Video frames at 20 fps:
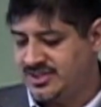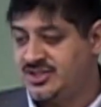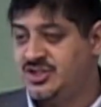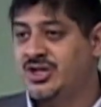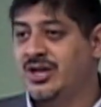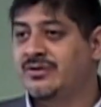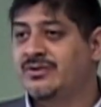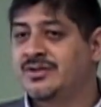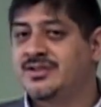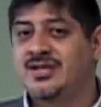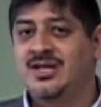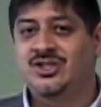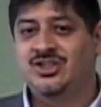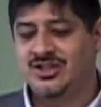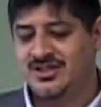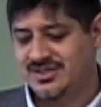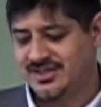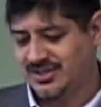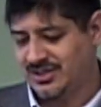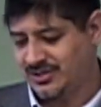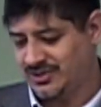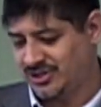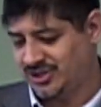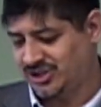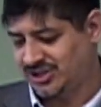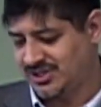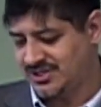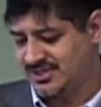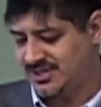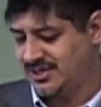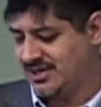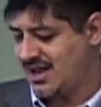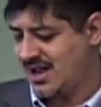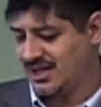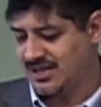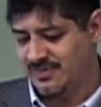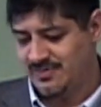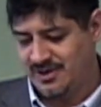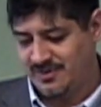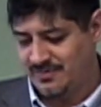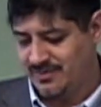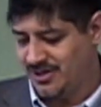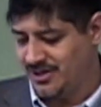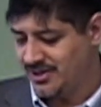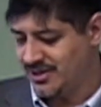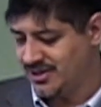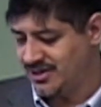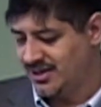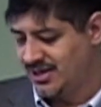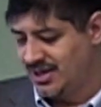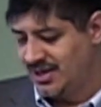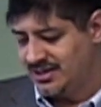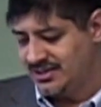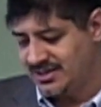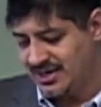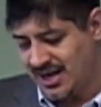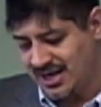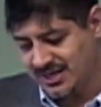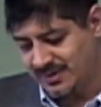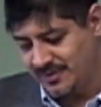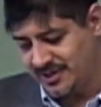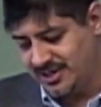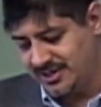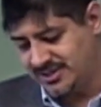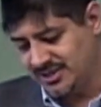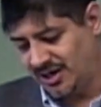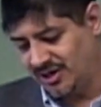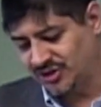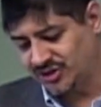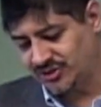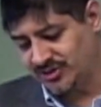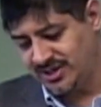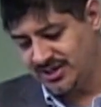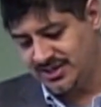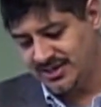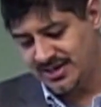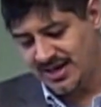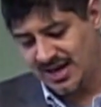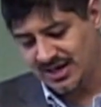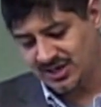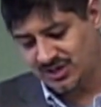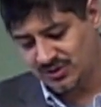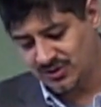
General teachings to Christians Do not commit murder, Do not commit adultery, Do not